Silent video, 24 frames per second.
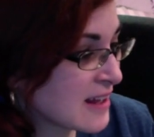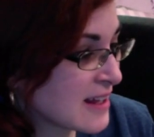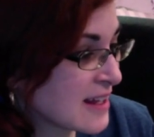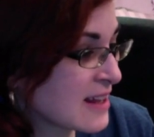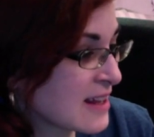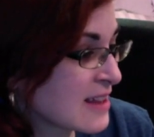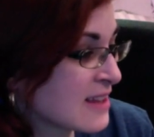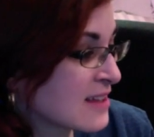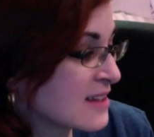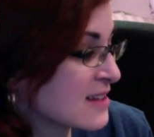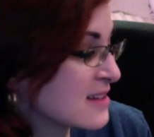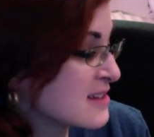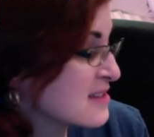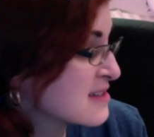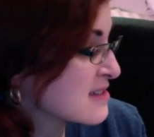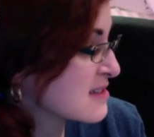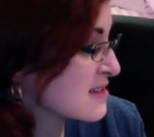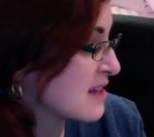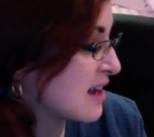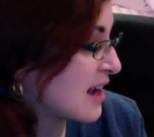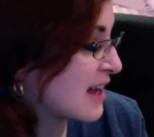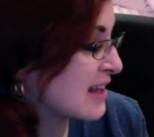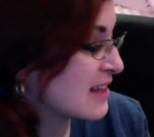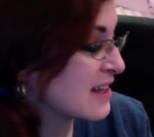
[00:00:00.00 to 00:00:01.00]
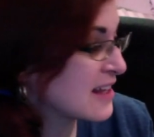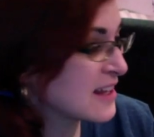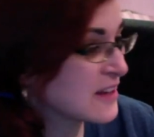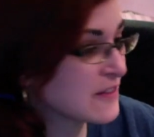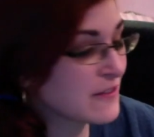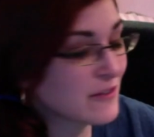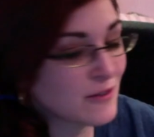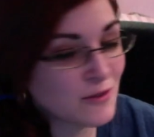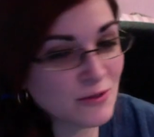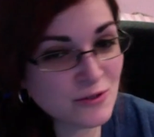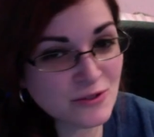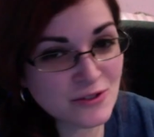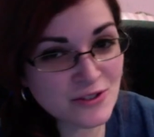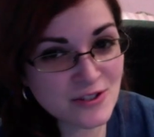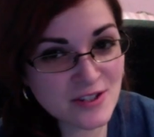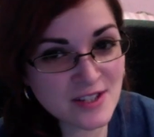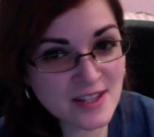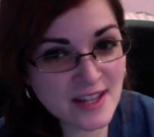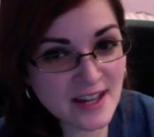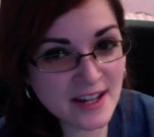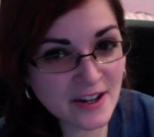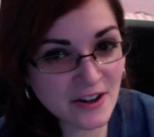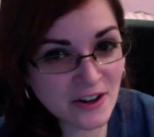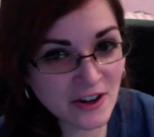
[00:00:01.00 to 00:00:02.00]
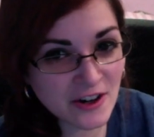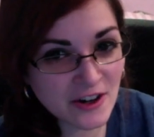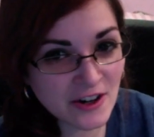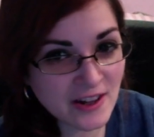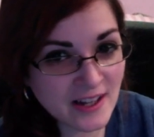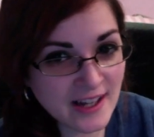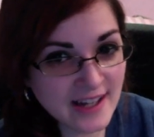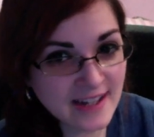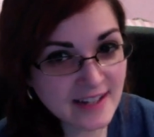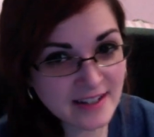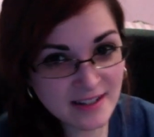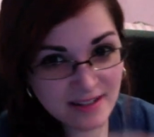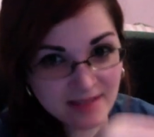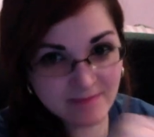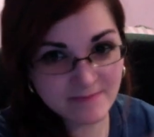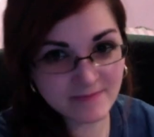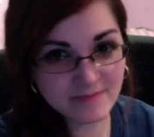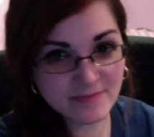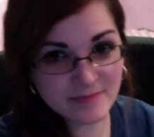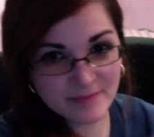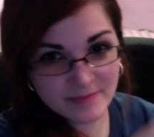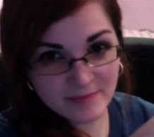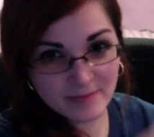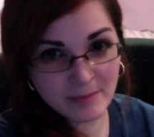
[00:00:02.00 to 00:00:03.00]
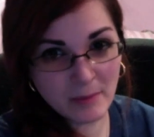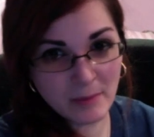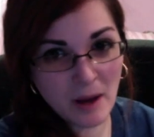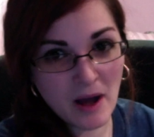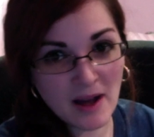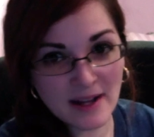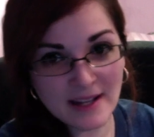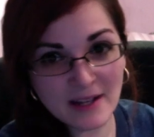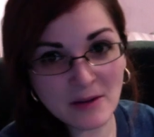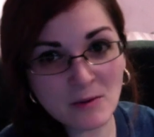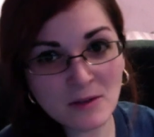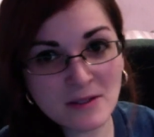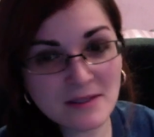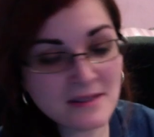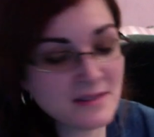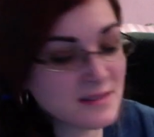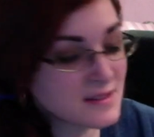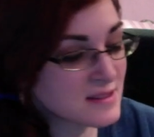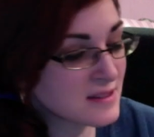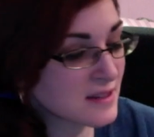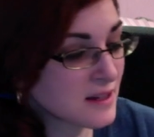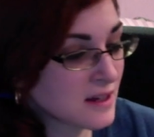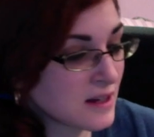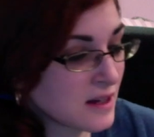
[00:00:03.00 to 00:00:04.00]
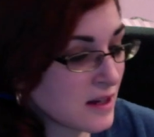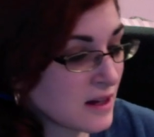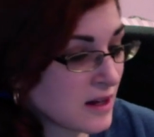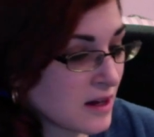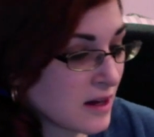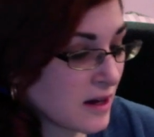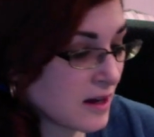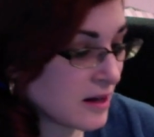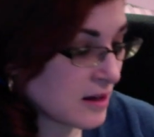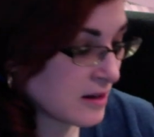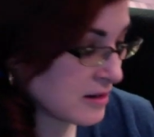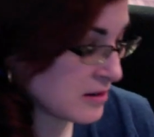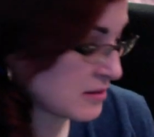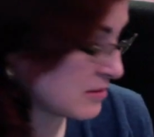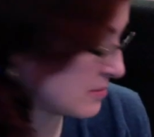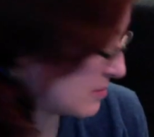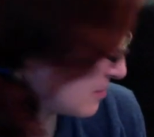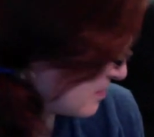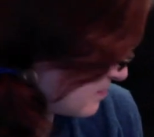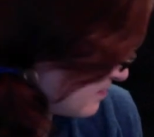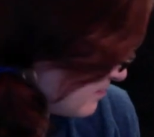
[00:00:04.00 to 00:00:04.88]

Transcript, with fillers: like this. I like folders that are like pocket ones. Um,